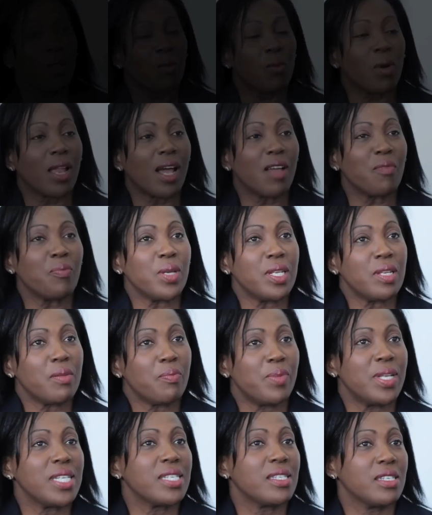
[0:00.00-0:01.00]
Well, I've been
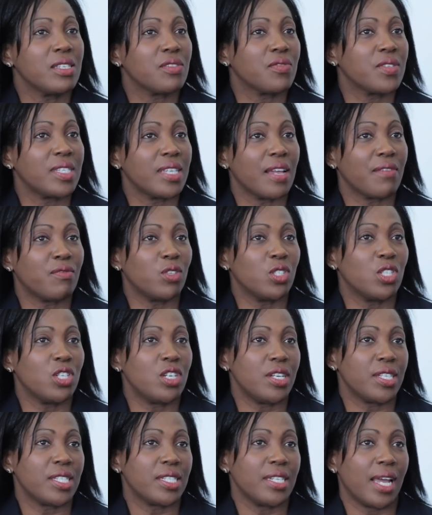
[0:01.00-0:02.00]
in business for several
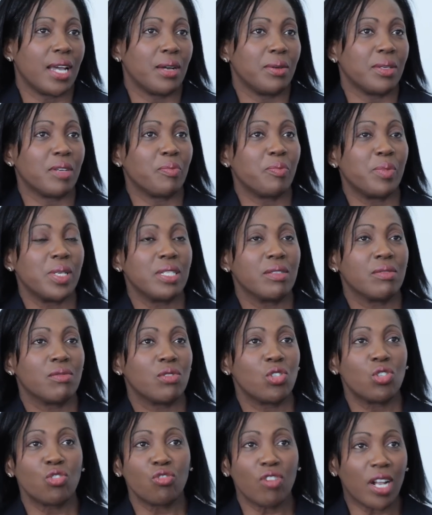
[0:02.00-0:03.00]
years now. I've been
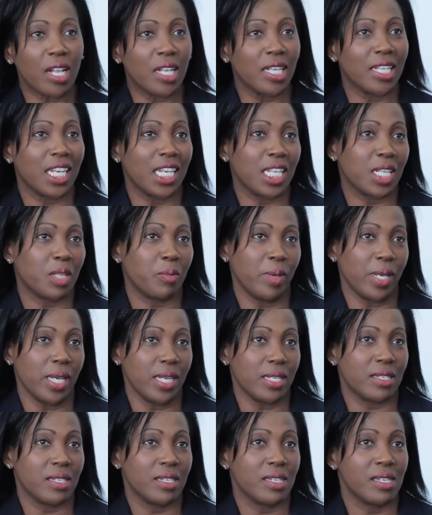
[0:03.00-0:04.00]
struggling a little bit.